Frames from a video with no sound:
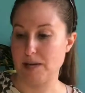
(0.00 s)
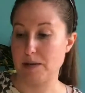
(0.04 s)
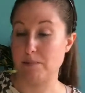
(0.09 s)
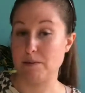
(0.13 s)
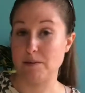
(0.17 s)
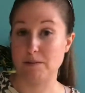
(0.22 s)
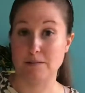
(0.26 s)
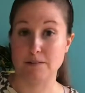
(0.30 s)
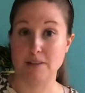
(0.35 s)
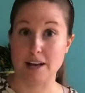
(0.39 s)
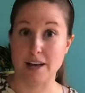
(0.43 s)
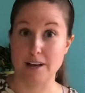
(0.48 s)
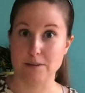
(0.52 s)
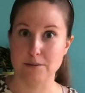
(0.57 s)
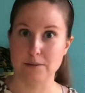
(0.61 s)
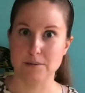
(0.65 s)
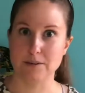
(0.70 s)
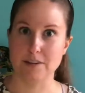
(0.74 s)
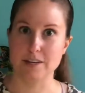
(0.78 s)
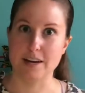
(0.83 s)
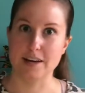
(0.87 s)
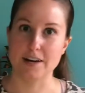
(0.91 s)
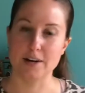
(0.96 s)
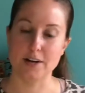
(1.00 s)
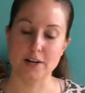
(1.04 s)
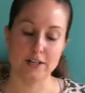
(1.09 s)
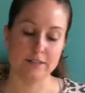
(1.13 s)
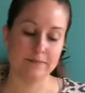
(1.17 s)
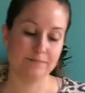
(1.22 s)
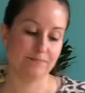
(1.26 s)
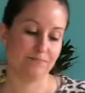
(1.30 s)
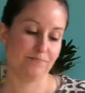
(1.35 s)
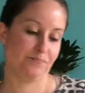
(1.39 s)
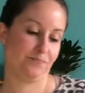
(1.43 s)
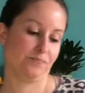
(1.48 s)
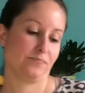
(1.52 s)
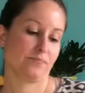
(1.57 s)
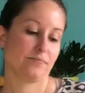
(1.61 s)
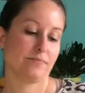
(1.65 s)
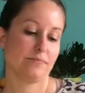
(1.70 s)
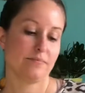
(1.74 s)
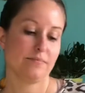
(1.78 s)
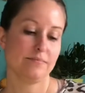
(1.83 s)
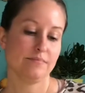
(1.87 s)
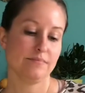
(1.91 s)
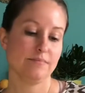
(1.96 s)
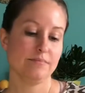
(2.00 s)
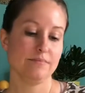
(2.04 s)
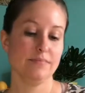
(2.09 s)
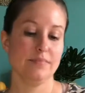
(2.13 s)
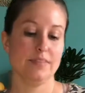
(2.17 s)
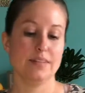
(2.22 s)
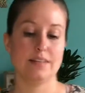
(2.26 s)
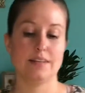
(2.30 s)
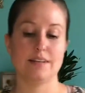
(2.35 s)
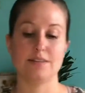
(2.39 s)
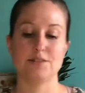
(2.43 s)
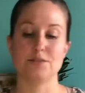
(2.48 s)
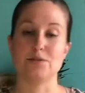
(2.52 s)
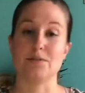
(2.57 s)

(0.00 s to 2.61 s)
fly through the air. So